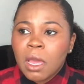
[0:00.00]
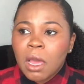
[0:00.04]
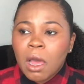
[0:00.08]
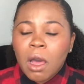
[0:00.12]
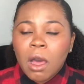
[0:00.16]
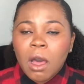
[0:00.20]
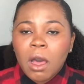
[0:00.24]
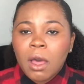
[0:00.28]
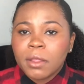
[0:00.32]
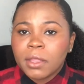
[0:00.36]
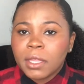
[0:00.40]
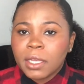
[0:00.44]

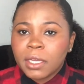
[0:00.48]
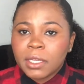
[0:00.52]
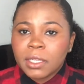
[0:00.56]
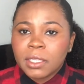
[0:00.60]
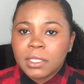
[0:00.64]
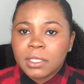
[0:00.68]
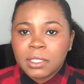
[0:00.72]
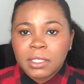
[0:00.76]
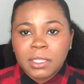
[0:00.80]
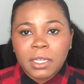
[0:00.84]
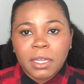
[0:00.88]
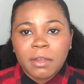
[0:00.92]
All the
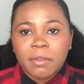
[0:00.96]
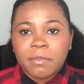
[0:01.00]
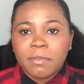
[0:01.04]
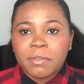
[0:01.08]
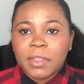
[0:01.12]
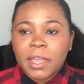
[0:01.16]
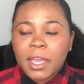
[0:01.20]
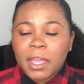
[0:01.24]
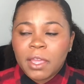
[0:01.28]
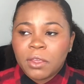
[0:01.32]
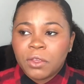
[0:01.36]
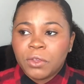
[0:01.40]
good stuff
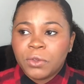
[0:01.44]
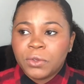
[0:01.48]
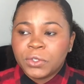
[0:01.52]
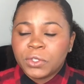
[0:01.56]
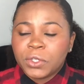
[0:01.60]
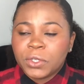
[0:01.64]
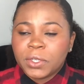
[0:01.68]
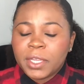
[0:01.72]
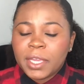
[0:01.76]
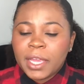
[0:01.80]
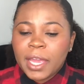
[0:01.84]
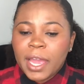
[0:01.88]
they
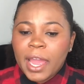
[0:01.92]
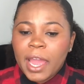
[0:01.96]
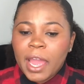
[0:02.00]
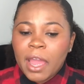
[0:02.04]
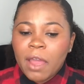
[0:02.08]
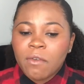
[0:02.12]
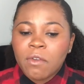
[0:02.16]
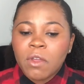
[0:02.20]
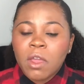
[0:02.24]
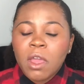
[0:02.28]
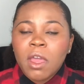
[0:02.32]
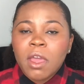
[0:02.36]
usually
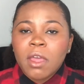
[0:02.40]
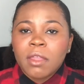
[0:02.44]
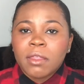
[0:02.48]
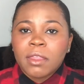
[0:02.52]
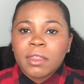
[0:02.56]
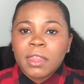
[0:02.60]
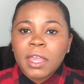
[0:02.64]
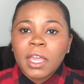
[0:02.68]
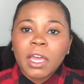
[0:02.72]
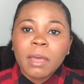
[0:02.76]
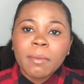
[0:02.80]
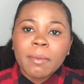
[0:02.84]
have. The
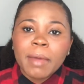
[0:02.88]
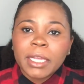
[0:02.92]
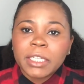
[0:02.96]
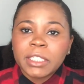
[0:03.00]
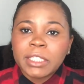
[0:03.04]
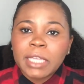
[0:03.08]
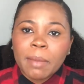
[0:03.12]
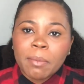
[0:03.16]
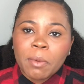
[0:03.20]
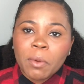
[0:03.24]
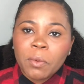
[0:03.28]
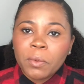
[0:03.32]
thing about
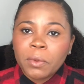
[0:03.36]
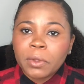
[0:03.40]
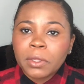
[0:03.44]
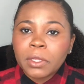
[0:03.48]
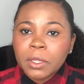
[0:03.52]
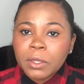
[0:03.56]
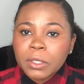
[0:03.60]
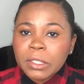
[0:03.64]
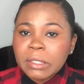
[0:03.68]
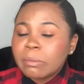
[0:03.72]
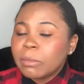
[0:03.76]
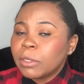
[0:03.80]
shopping with
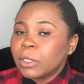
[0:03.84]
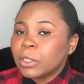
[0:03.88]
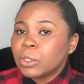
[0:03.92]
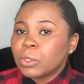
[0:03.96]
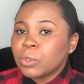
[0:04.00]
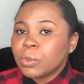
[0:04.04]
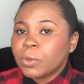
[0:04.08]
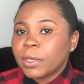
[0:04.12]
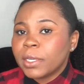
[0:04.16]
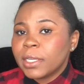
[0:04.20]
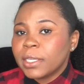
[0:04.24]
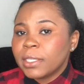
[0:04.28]
Clothes
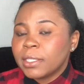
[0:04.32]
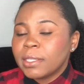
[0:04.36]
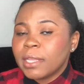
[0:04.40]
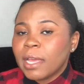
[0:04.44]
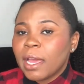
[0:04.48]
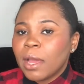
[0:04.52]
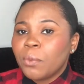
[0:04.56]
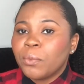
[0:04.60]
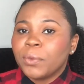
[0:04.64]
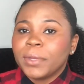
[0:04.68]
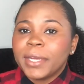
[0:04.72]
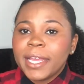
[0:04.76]
Mentor is
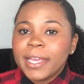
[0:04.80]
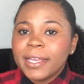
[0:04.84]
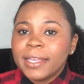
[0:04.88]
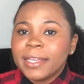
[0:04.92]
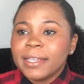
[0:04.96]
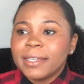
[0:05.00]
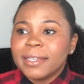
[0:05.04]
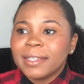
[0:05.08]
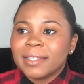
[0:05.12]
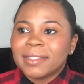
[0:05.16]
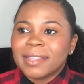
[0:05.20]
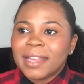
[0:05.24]
that when they
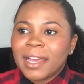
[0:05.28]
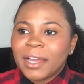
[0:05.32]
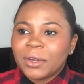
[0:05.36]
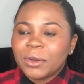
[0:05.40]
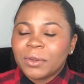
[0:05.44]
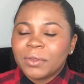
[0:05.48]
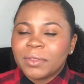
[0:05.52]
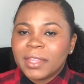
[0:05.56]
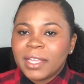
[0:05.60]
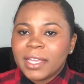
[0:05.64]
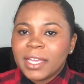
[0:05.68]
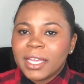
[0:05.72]
get
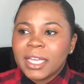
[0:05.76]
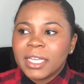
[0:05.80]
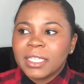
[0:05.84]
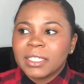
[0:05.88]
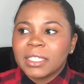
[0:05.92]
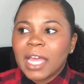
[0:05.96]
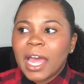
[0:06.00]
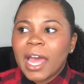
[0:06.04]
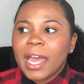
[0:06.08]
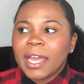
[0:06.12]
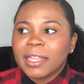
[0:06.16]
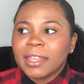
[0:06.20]
designer things,
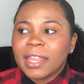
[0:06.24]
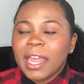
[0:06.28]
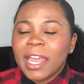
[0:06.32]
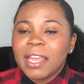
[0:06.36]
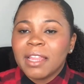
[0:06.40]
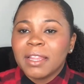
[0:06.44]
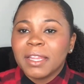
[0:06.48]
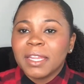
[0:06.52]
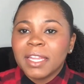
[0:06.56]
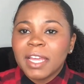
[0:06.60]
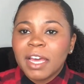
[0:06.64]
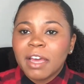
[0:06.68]
like they
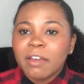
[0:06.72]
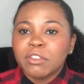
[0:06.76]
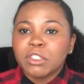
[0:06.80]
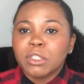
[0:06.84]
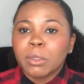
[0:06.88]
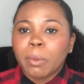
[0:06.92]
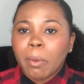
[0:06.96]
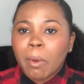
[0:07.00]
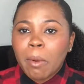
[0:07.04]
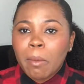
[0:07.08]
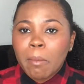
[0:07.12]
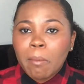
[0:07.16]
love to
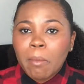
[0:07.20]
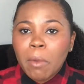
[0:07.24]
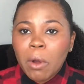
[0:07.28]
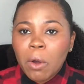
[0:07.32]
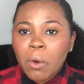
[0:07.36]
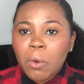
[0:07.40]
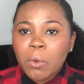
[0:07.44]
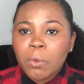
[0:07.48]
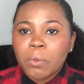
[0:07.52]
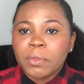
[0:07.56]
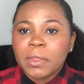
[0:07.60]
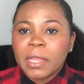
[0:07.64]

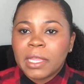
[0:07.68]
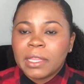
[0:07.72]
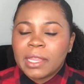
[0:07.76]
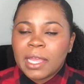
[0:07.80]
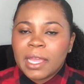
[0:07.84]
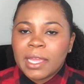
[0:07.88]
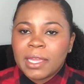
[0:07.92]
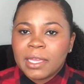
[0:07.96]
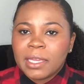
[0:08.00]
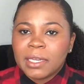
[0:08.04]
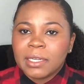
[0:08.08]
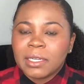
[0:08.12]
promote that
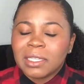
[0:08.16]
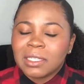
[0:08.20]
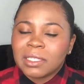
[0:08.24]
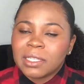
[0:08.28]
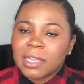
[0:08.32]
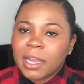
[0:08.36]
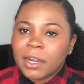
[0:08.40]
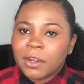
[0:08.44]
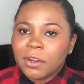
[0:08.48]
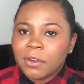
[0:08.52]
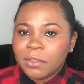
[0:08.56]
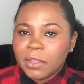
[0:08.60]
they get
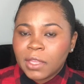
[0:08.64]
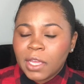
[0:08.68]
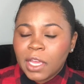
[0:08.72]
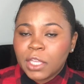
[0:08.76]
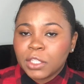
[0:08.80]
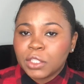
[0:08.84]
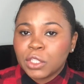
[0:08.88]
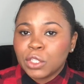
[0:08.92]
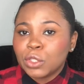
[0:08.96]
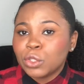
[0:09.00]
designer things.